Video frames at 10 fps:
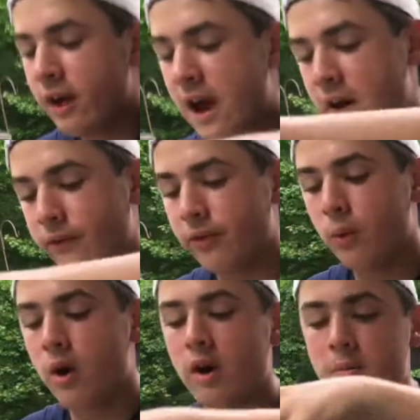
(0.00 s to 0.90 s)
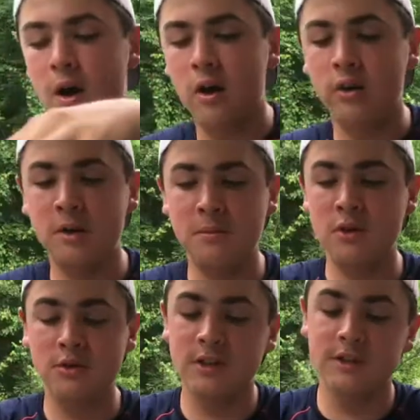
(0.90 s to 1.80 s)
half of the water bottle can be
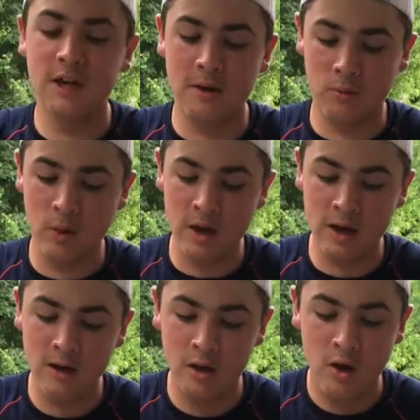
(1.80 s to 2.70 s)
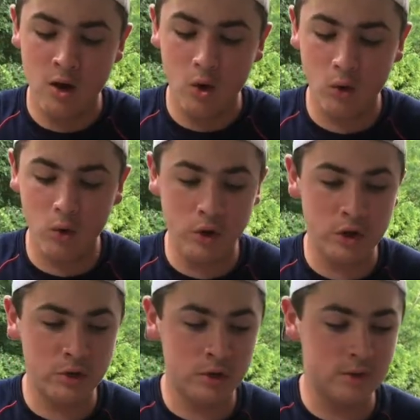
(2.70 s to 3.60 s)
used the same way, or
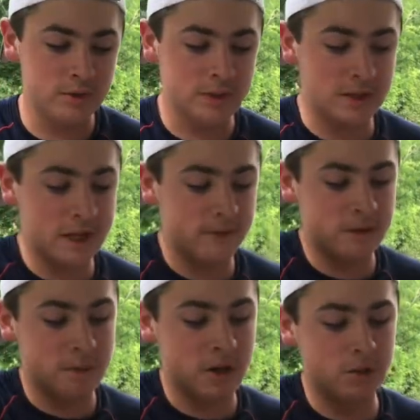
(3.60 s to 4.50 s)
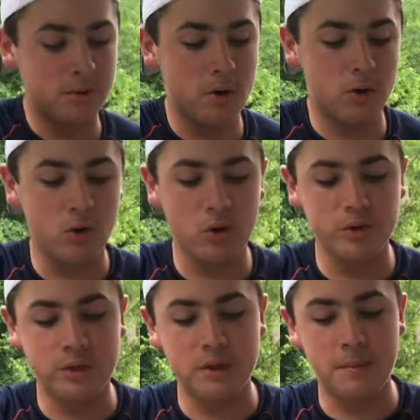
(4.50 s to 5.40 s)
you can use the safety pin to poke
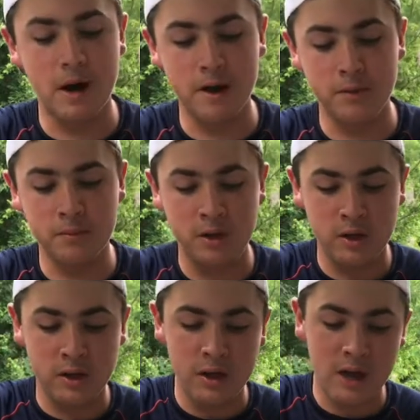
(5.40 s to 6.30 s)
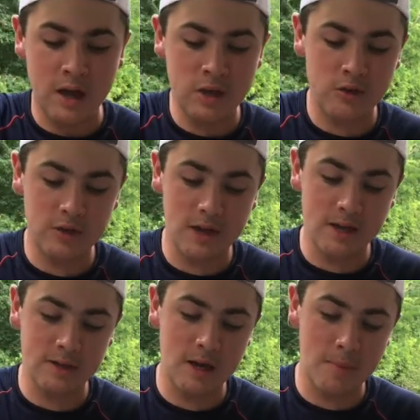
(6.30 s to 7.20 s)
holes in the bottom and use it
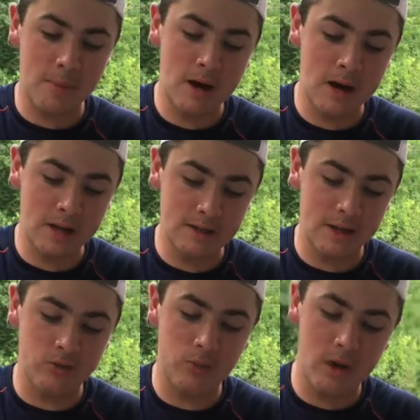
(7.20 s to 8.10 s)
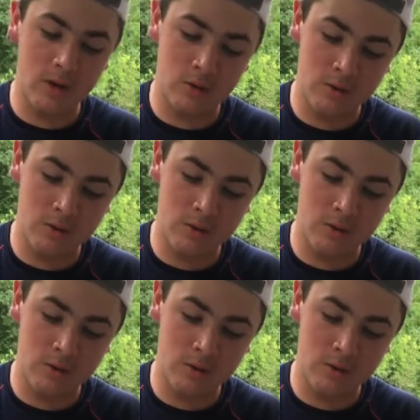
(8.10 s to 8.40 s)
as a pot as well.